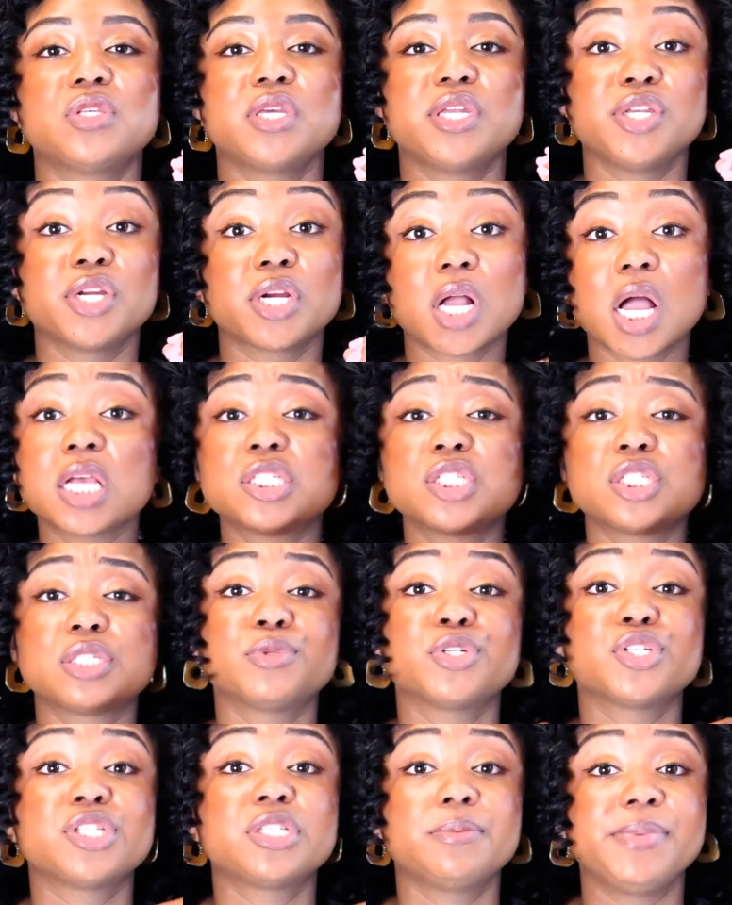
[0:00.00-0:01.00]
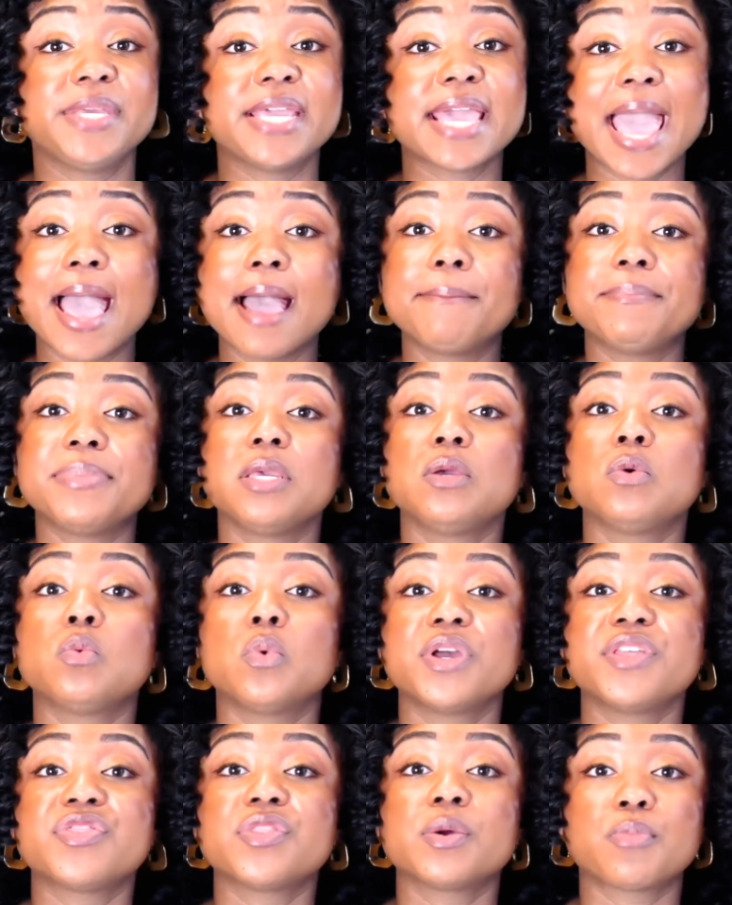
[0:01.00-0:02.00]
and your customers to be happy
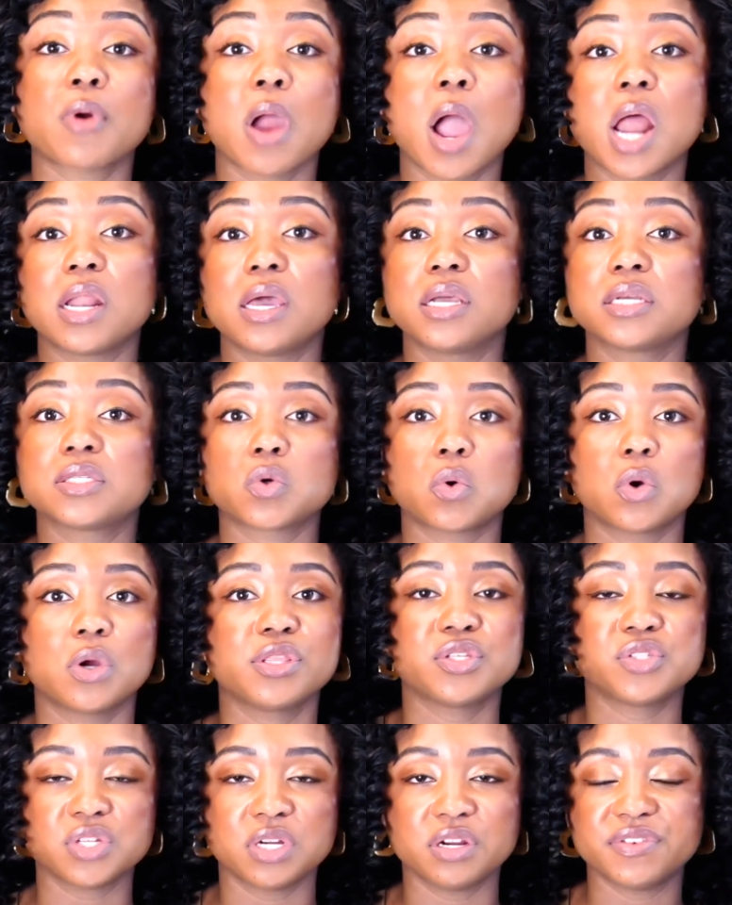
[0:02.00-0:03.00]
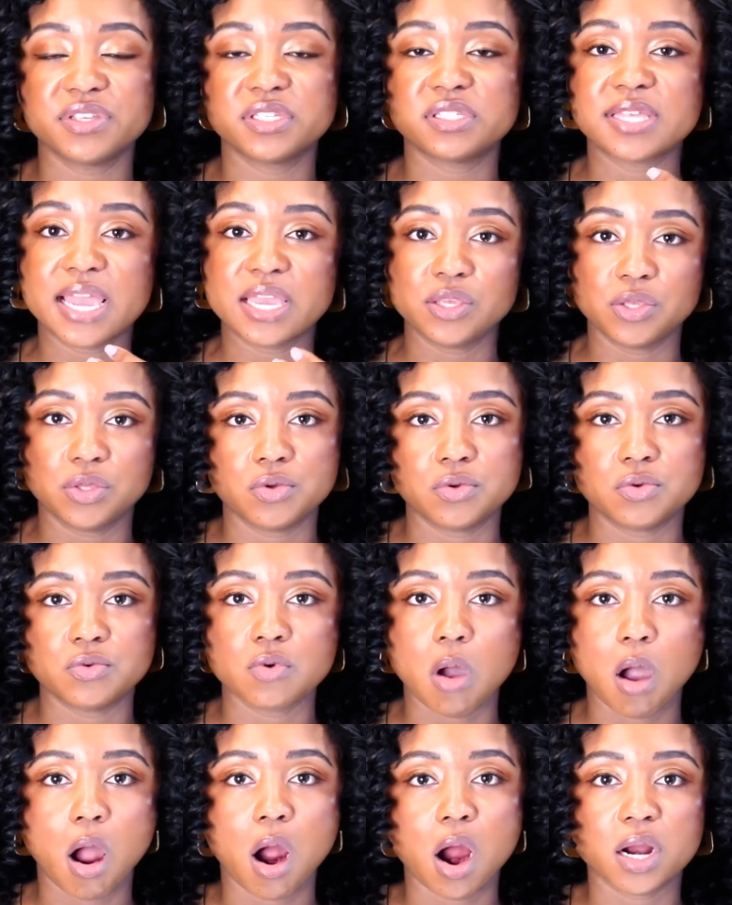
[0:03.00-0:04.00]
with the product or the service that
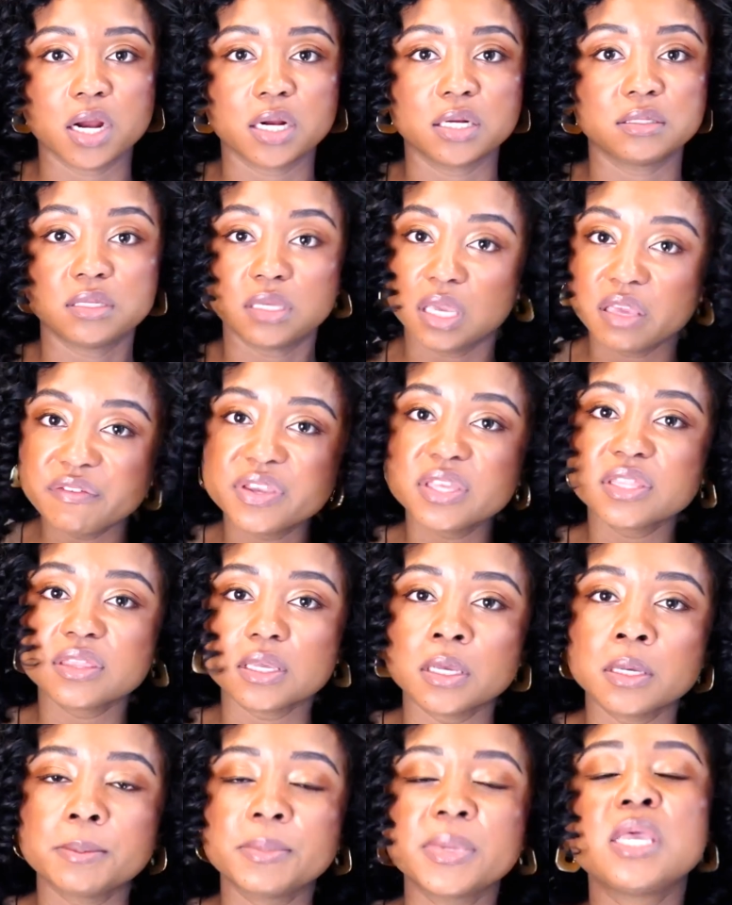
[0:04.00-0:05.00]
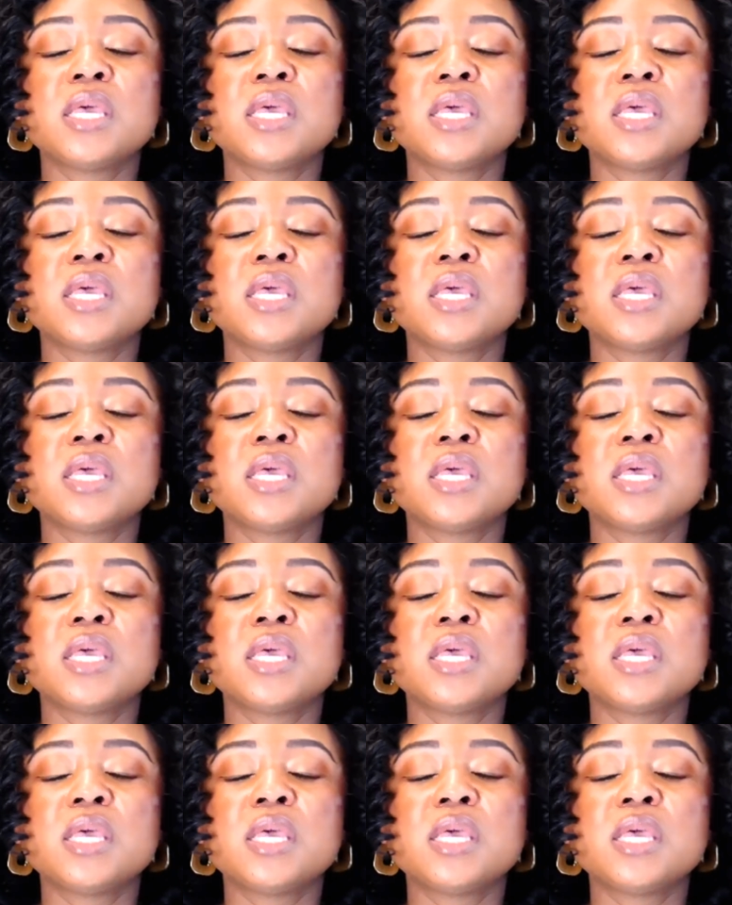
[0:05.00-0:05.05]
you are giving them.